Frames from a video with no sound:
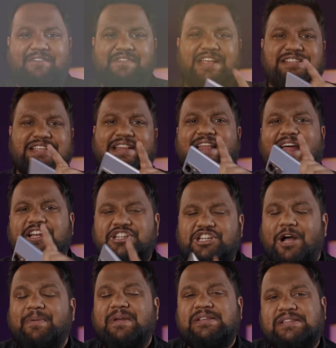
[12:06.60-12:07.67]
Having said that,
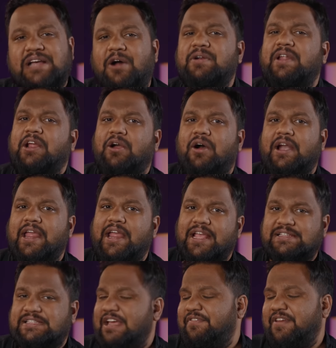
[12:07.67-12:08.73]
Xiaomi's sound recording
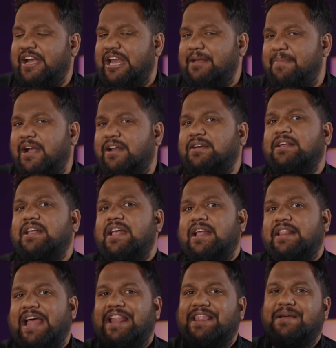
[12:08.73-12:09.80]
is definitely better
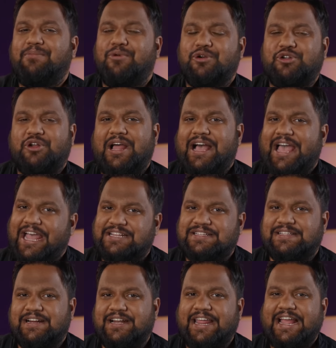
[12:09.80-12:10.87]
than the Motorola Edge
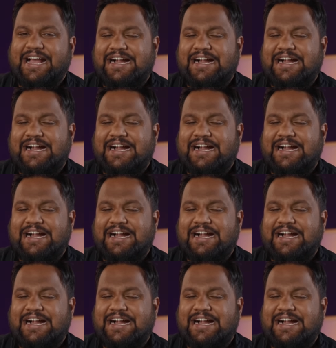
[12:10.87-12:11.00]
30